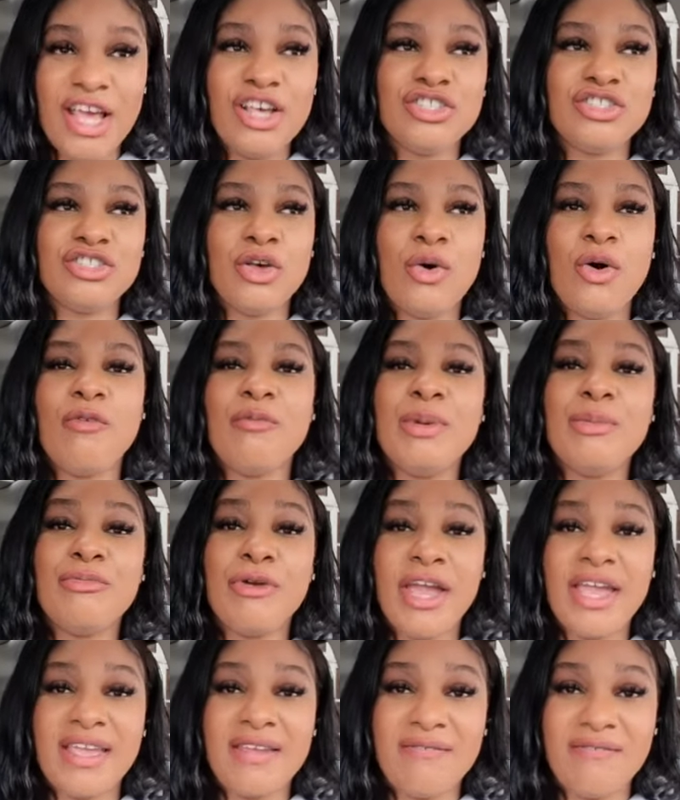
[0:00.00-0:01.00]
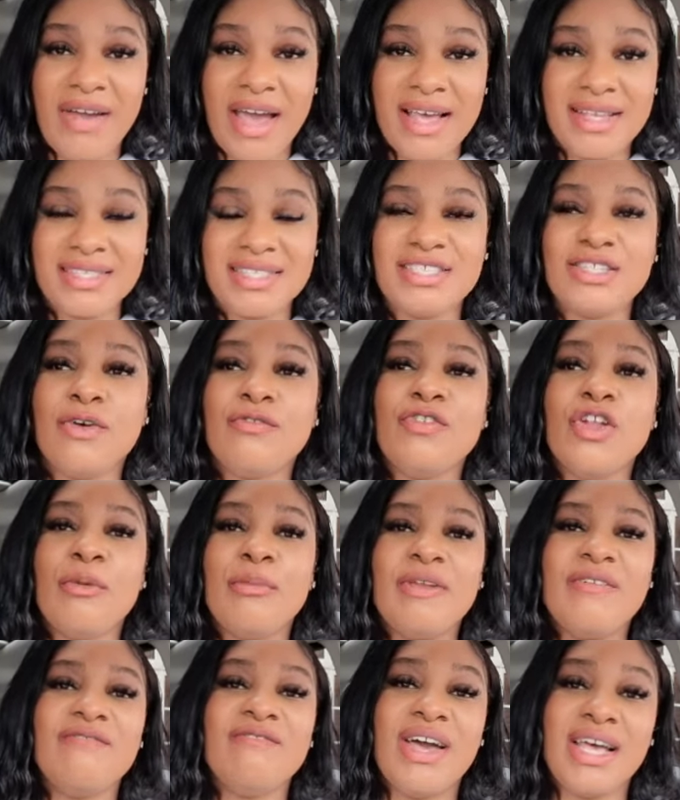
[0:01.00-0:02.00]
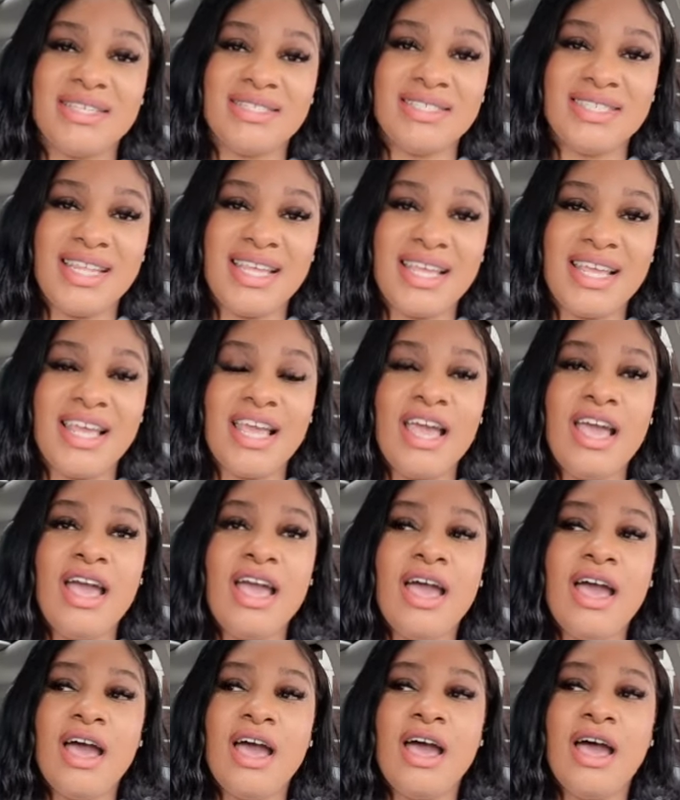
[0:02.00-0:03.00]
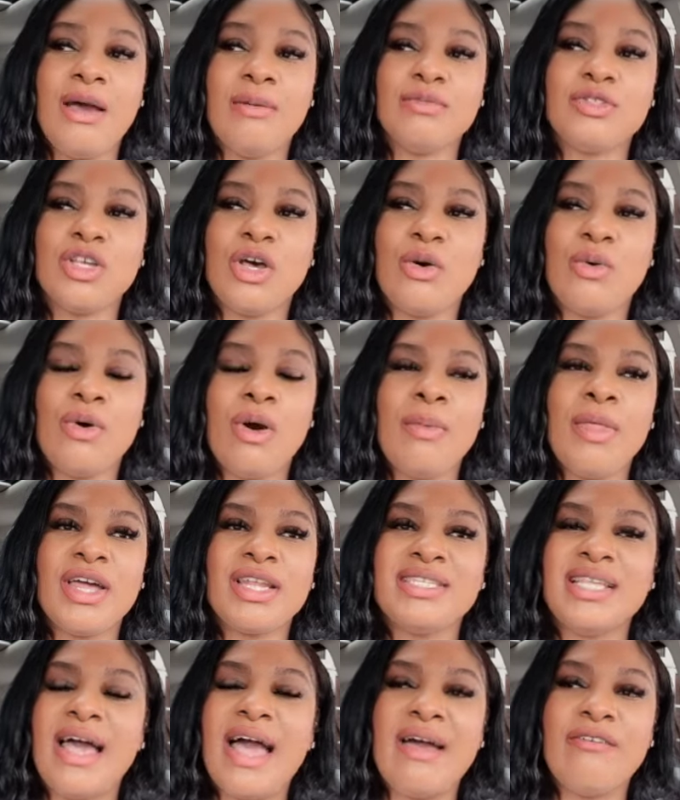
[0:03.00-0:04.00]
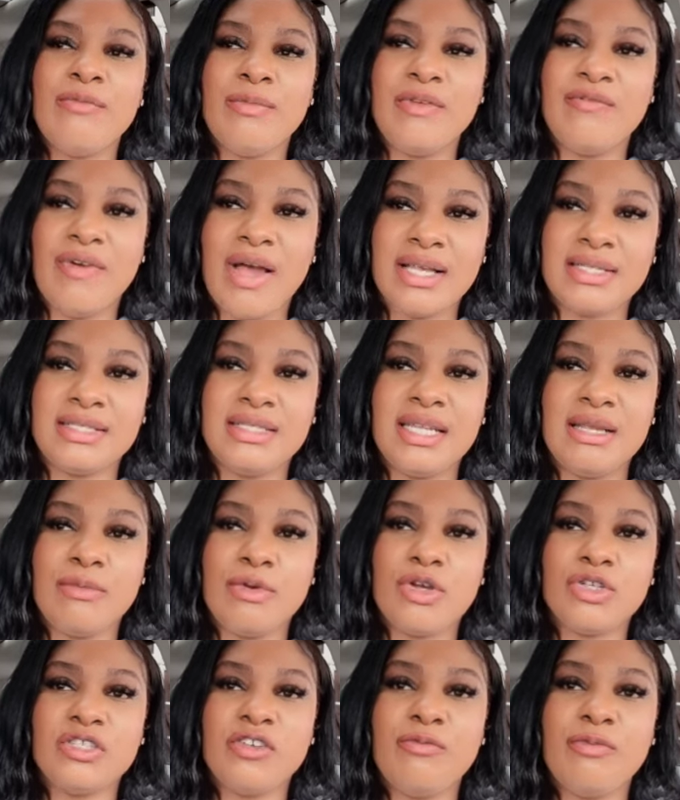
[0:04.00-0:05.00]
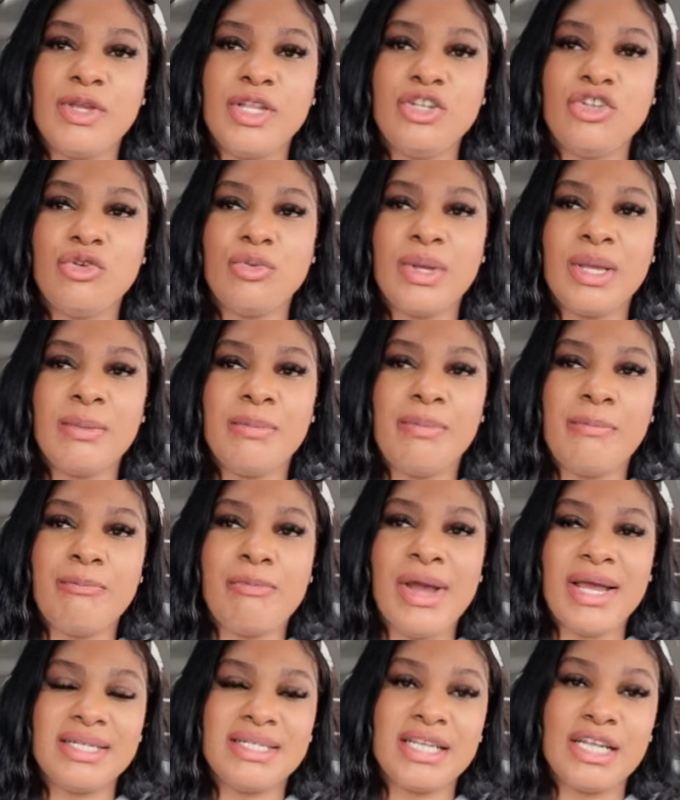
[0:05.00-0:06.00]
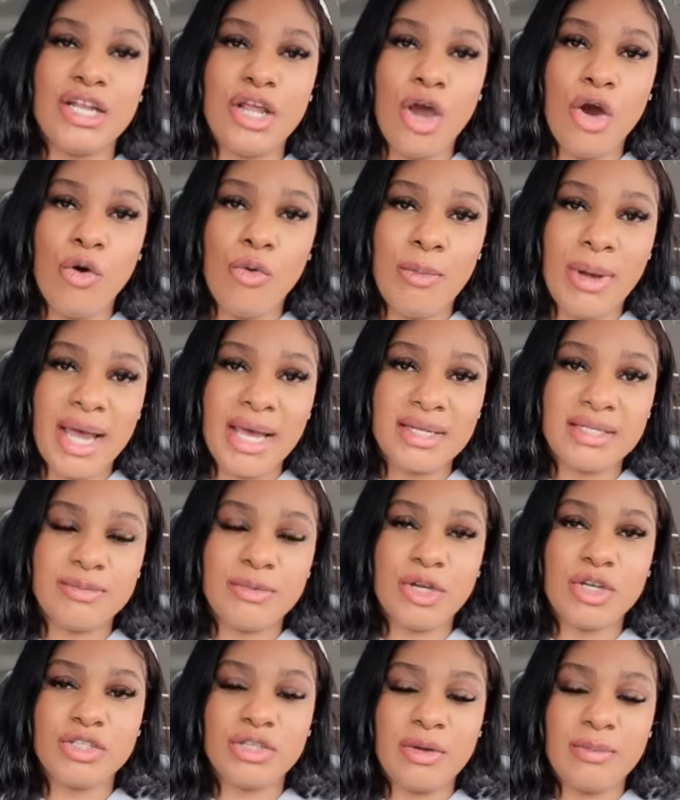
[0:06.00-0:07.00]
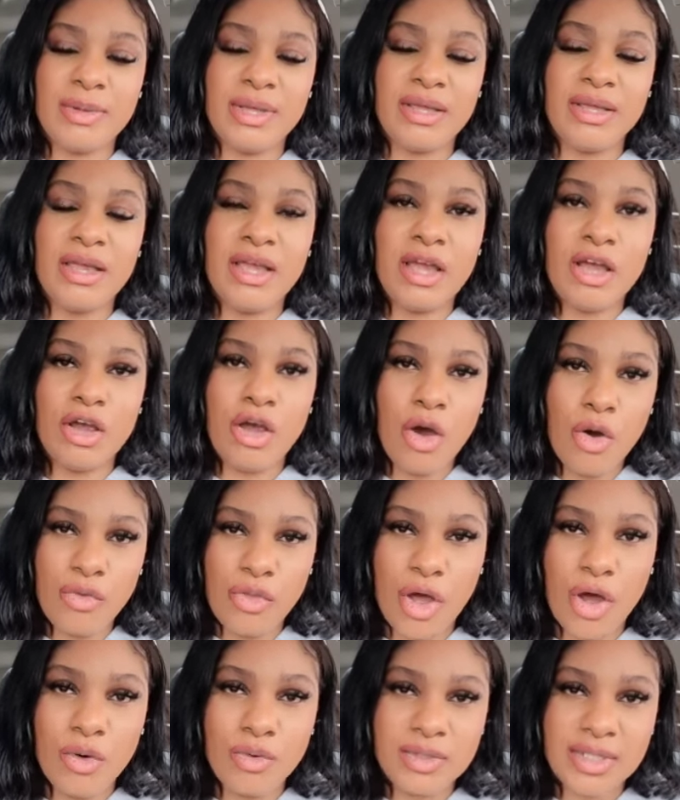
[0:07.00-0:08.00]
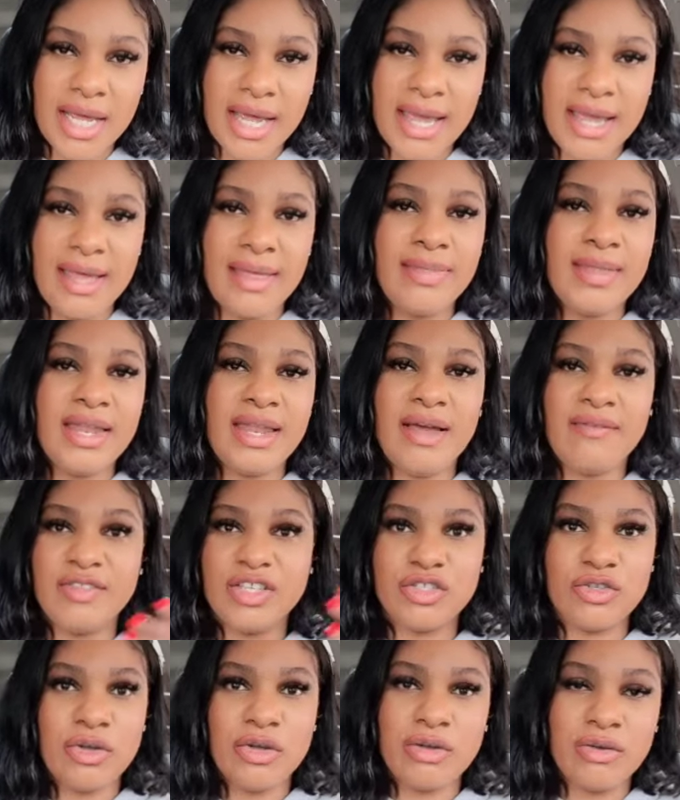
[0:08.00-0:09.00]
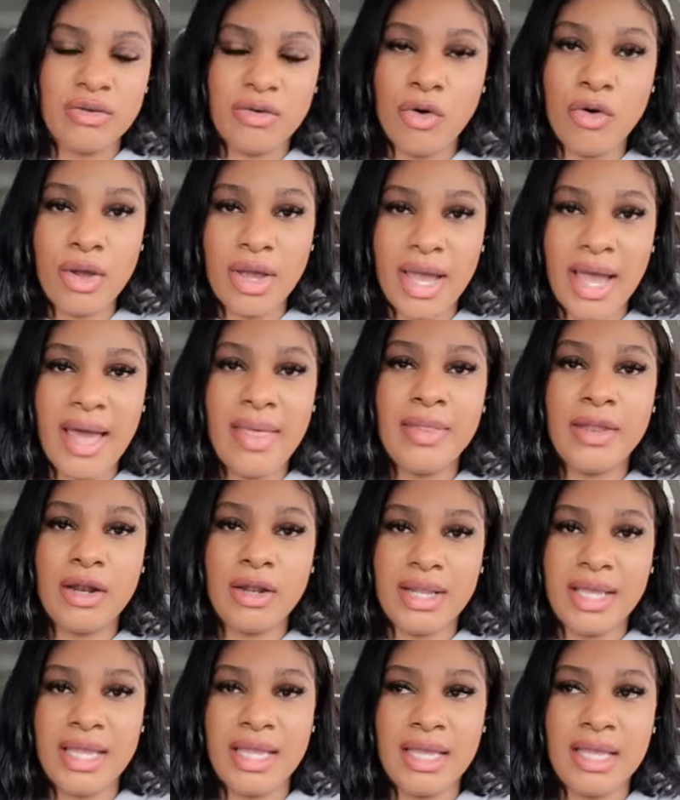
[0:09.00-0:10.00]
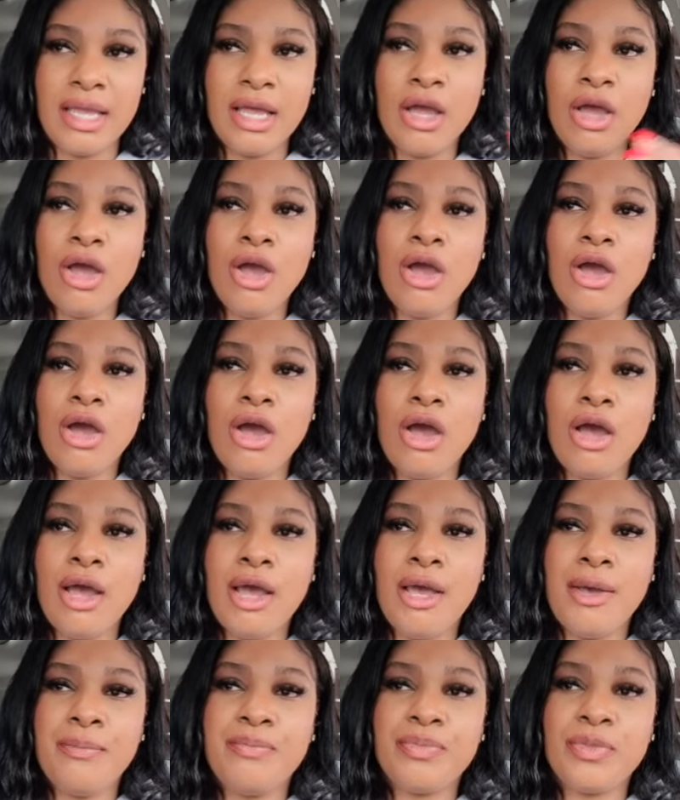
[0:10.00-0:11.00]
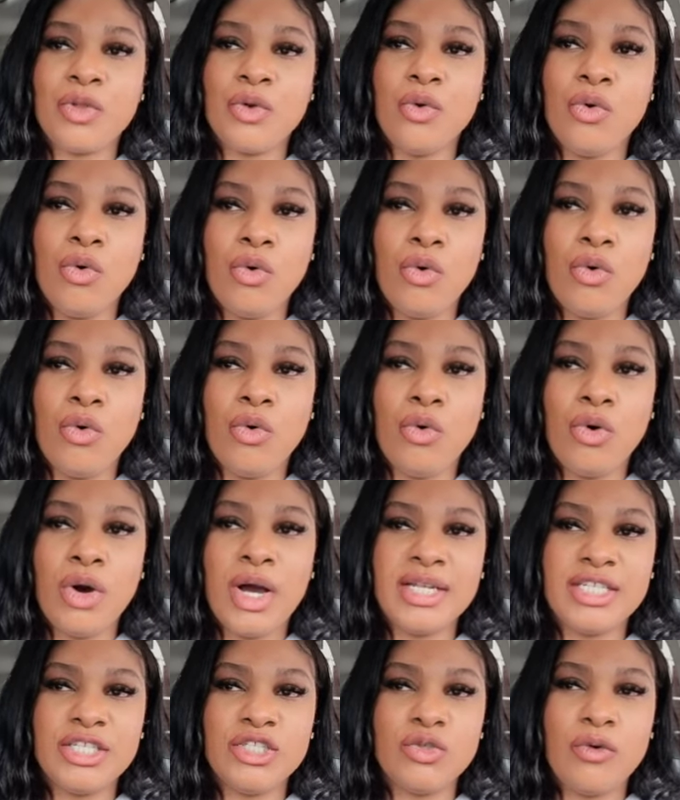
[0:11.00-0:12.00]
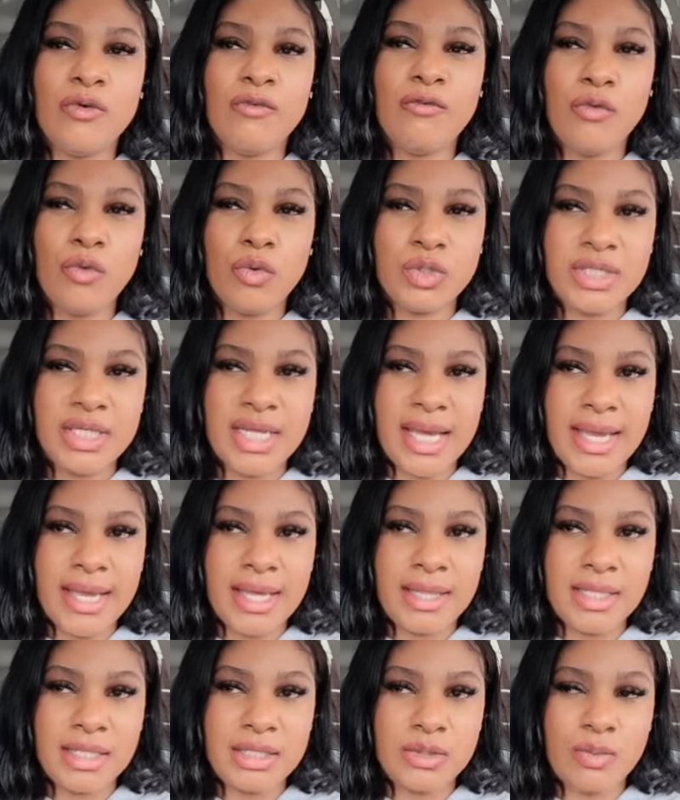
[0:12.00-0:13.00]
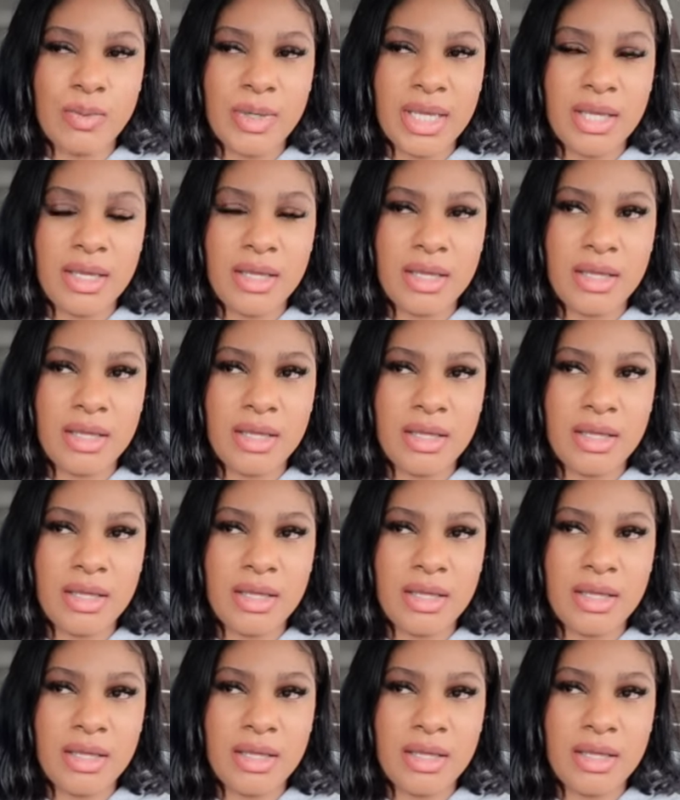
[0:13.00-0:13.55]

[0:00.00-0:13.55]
So I've been breaking fast. So I've not been fasting. Um, so I'm not gonna say I haven't been fasting because I've been doing practically OMAD because I'll be go the whole day and then have this hunger and then I'll eat. Um, or I did do a 48 this week.